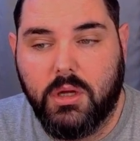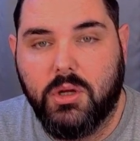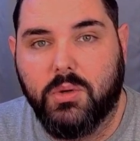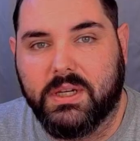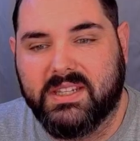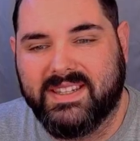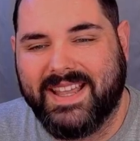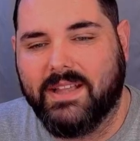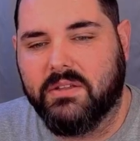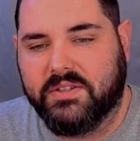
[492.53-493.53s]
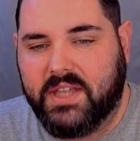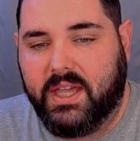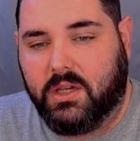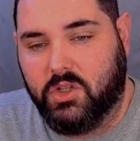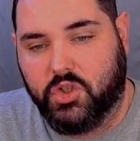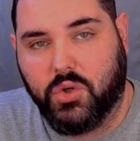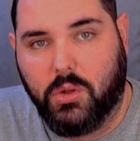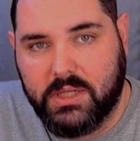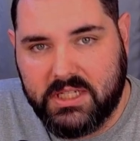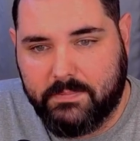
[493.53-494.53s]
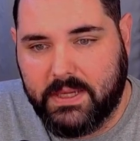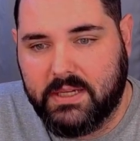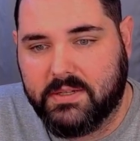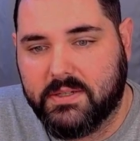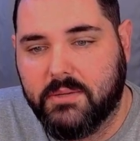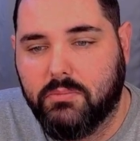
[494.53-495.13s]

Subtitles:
who excels at controlling space,